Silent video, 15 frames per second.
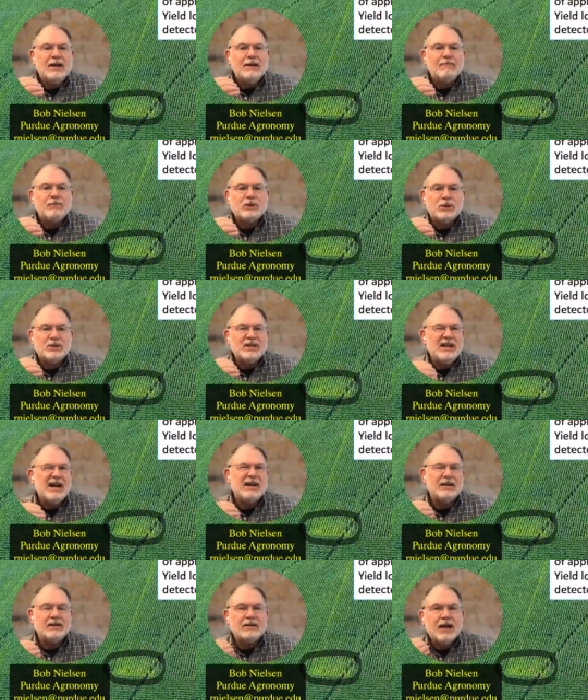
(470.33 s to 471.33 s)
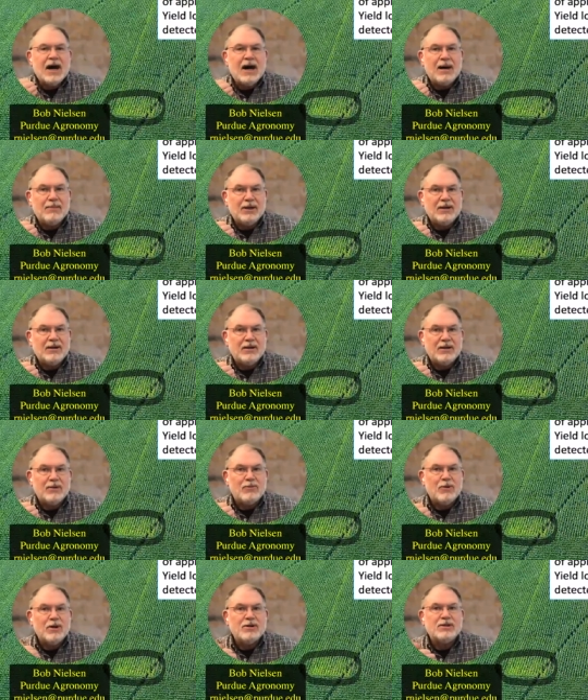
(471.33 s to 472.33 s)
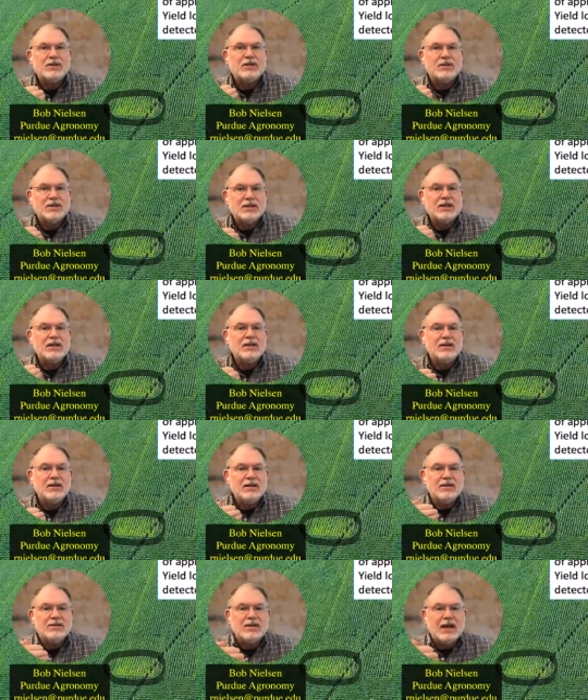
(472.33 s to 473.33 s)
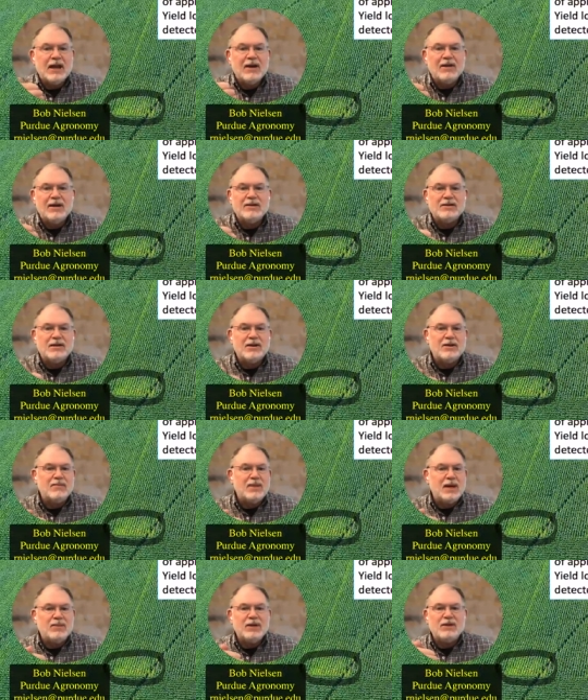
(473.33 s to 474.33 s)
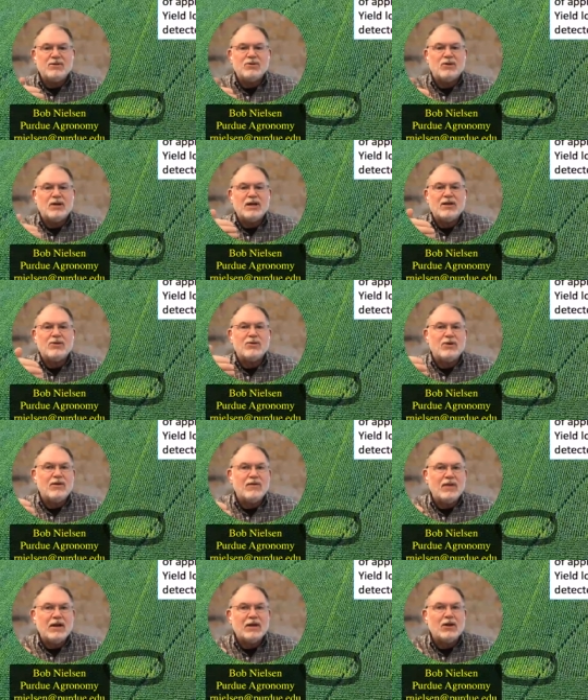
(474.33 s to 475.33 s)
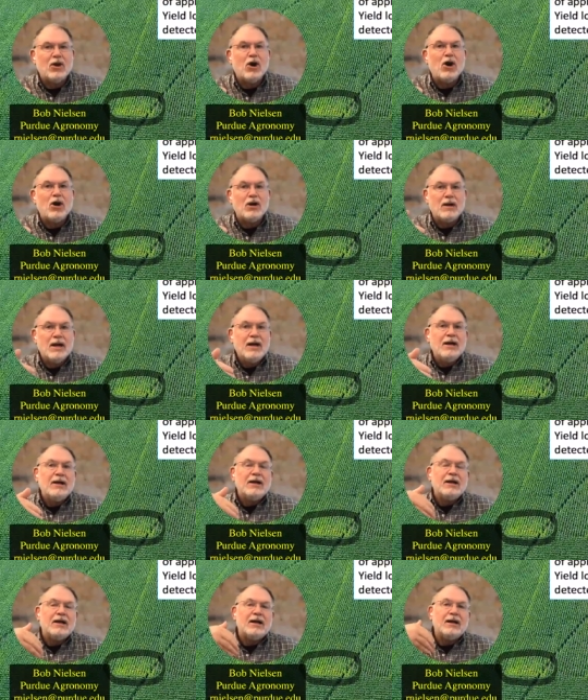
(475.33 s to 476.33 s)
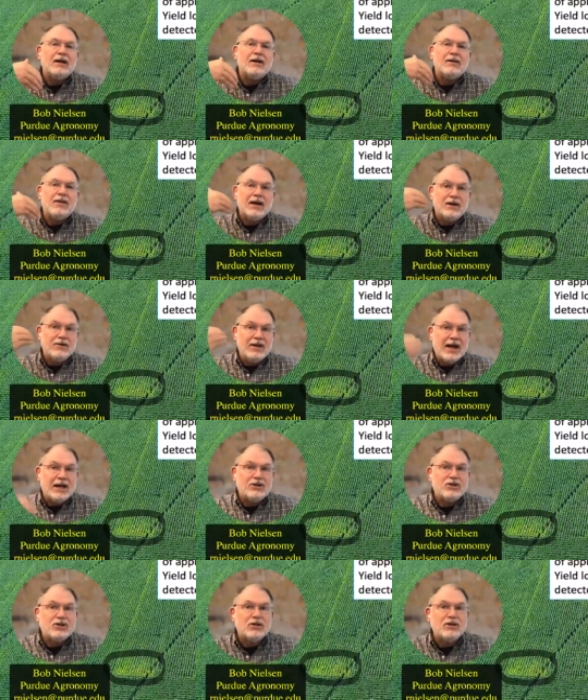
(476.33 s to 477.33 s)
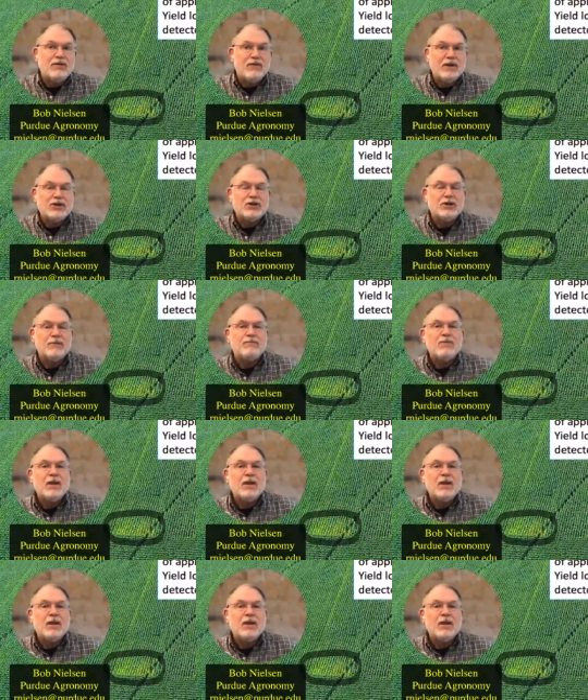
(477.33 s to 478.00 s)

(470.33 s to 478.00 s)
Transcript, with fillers: So it's not uncommon, in other words, to see these areas that are maybe 20, 30 feet long uh, that are nitrogen deficient.